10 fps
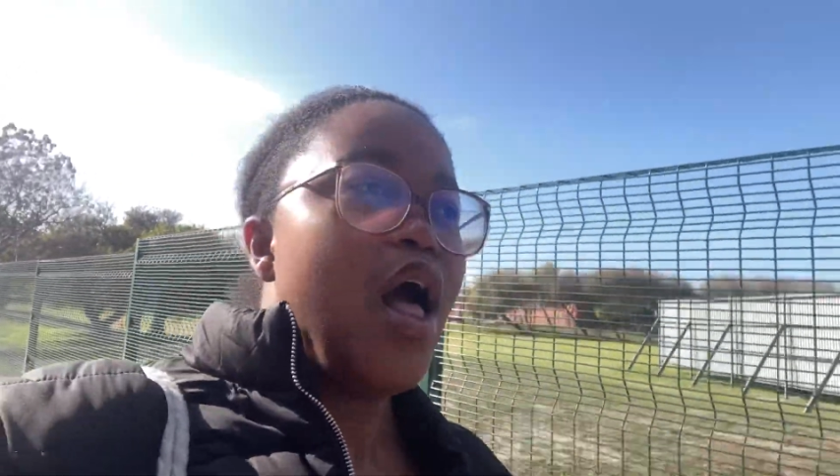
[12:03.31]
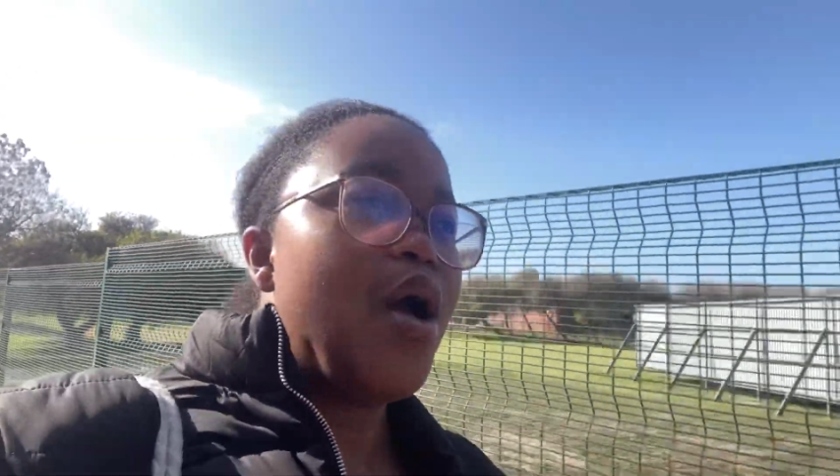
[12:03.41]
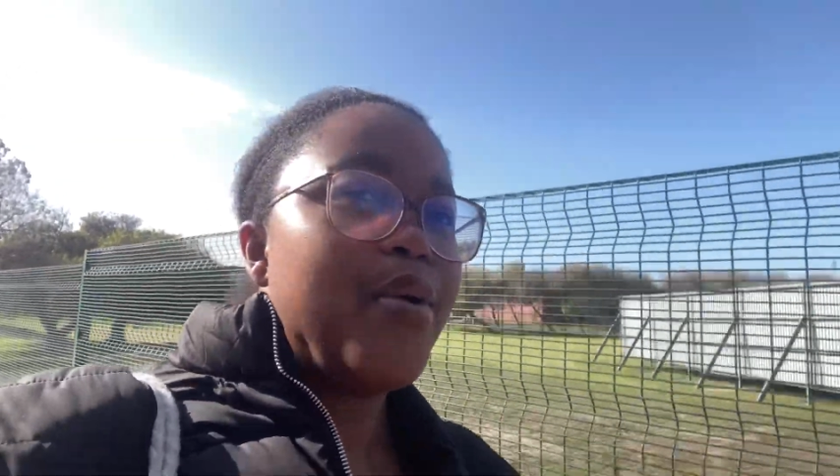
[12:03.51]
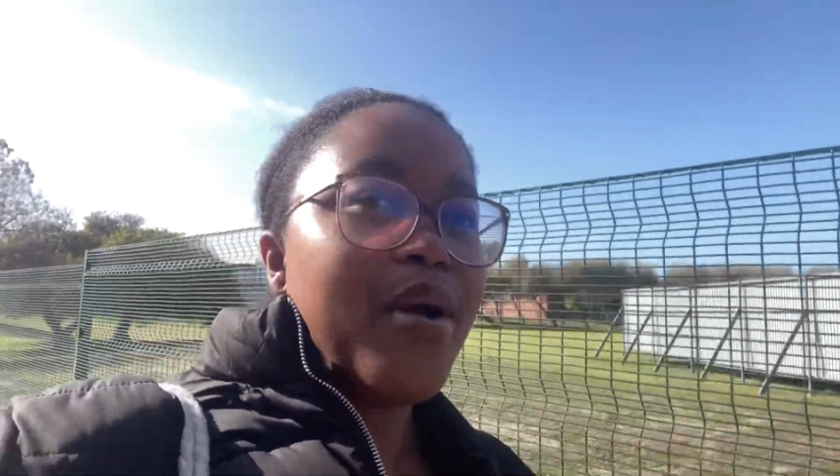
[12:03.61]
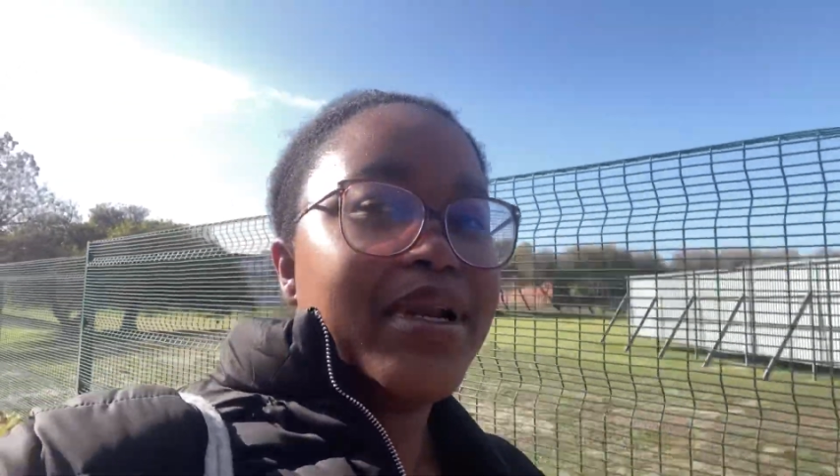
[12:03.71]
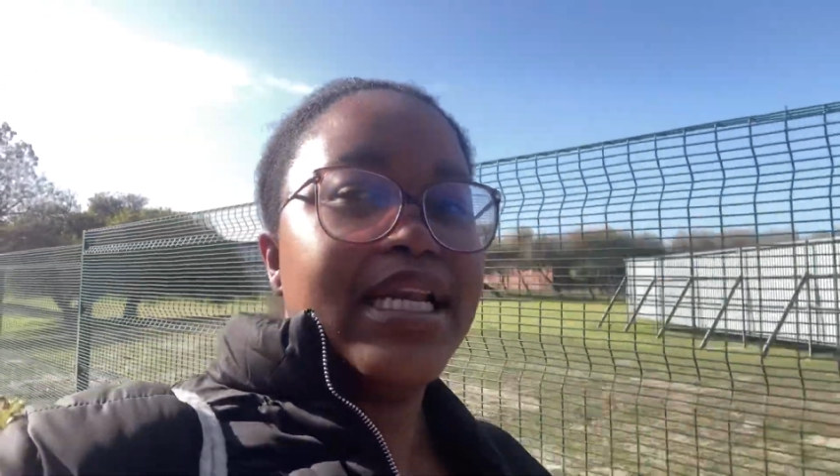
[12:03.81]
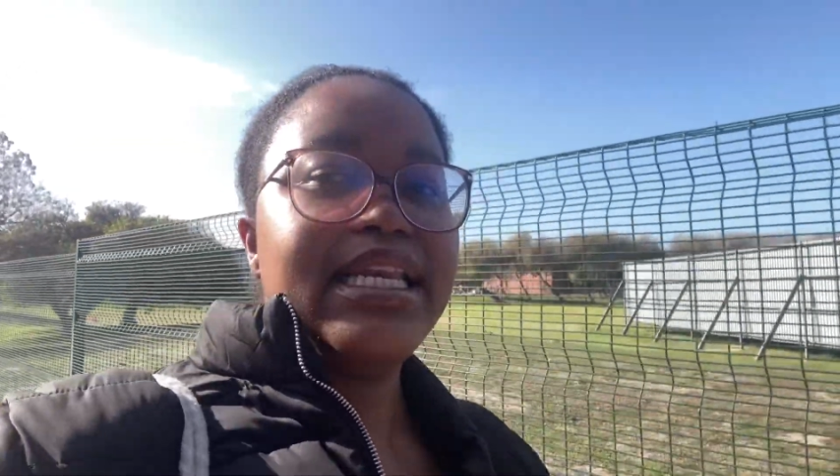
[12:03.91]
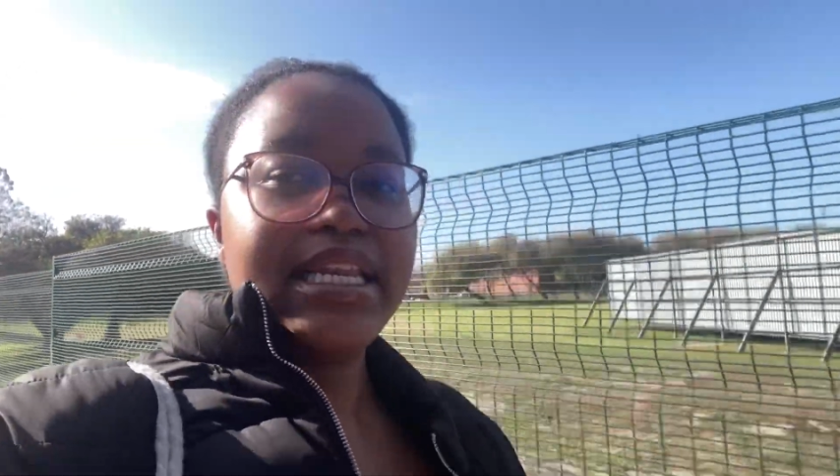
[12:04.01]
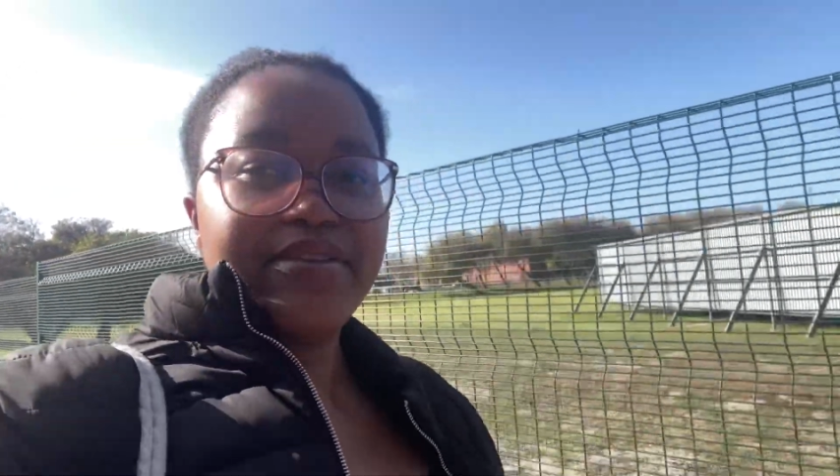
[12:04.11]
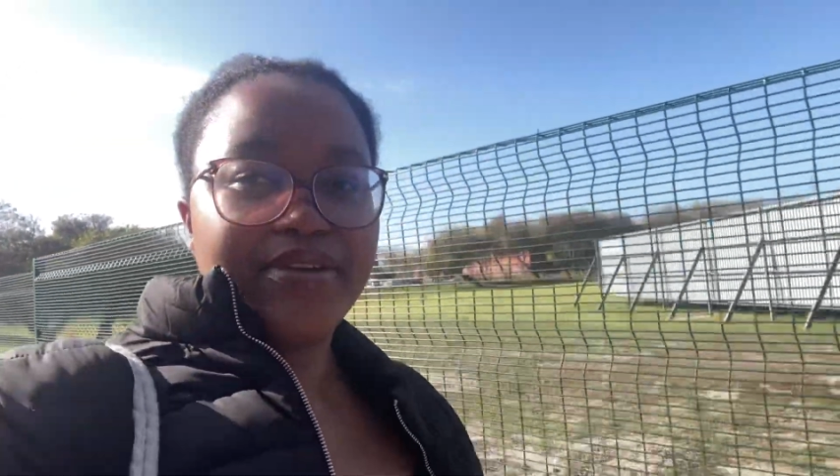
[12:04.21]
I'll probably
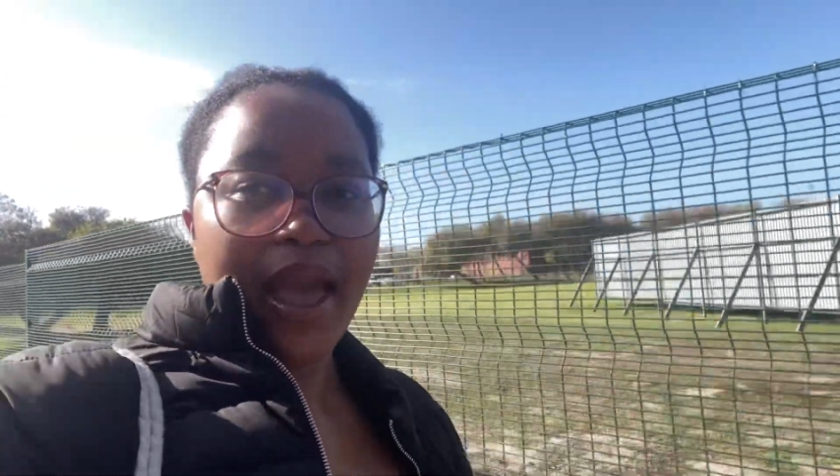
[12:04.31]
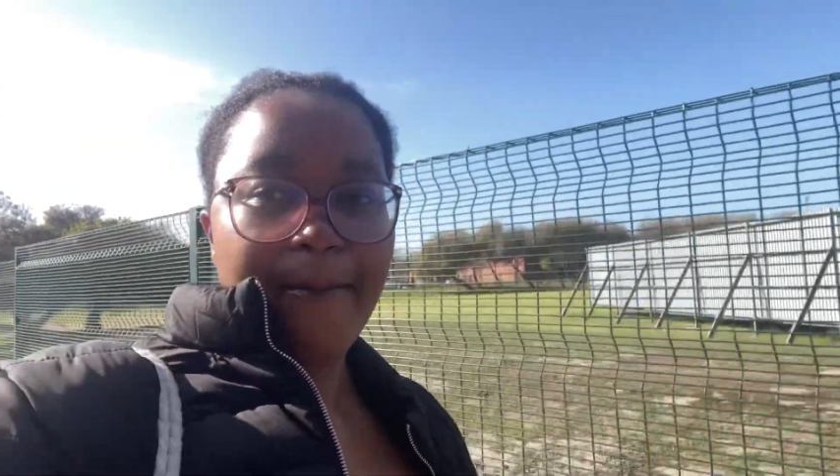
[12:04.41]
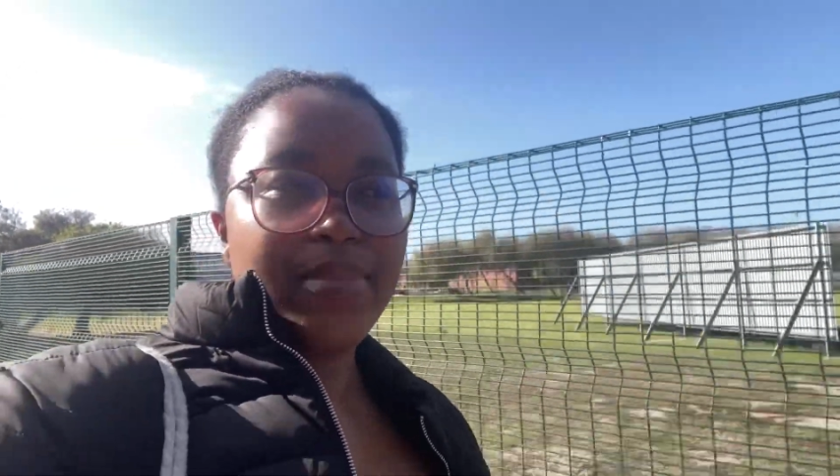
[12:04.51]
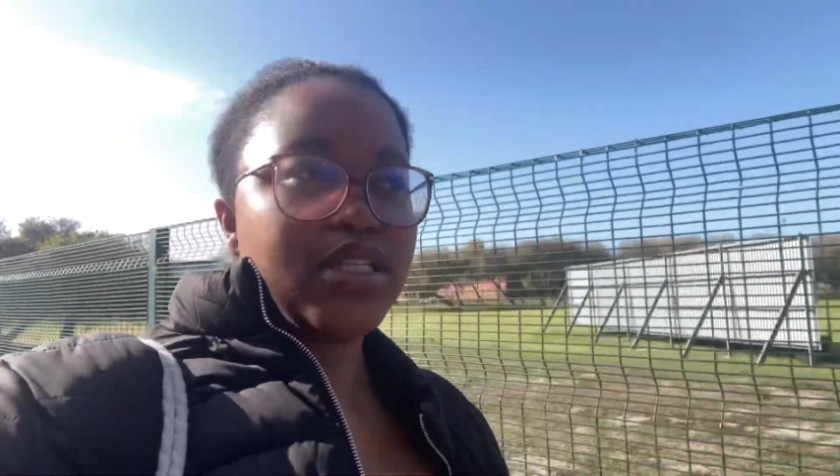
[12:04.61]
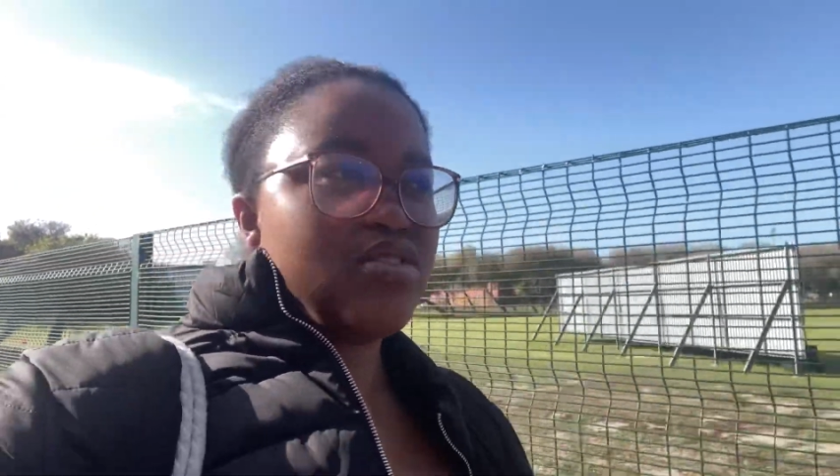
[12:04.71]
leave campus